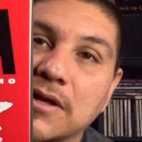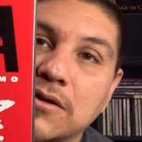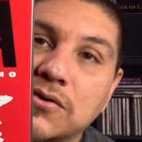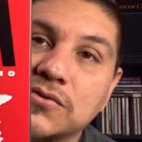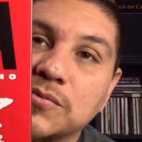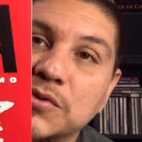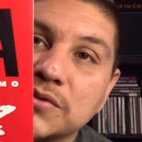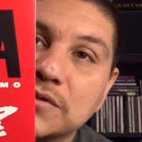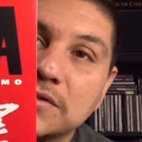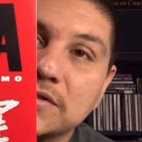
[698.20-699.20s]

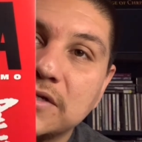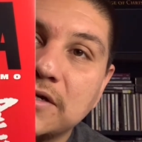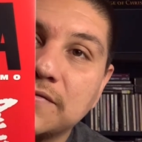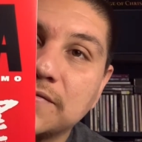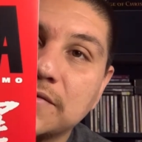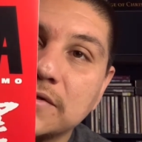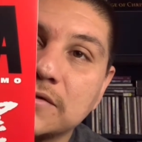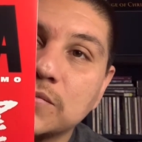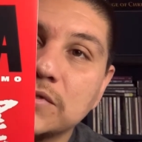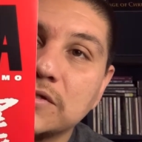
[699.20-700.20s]
Otomo's stuff.
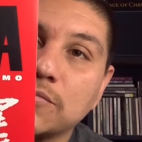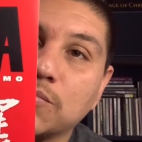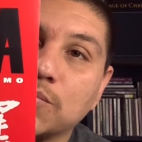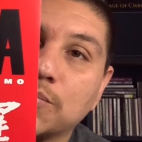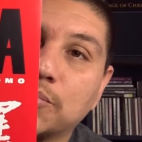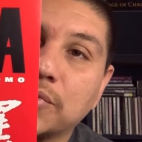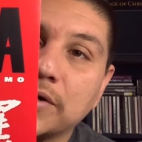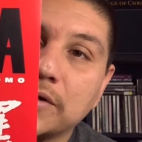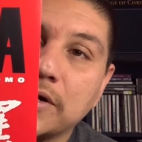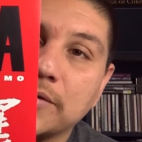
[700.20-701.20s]
This was a
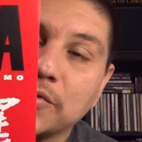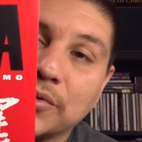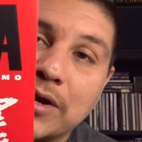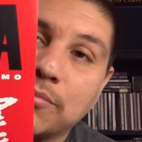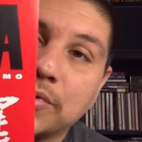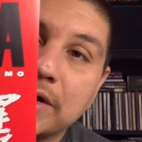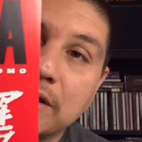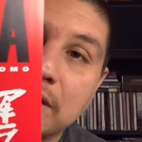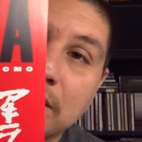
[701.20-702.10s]
groundbreaking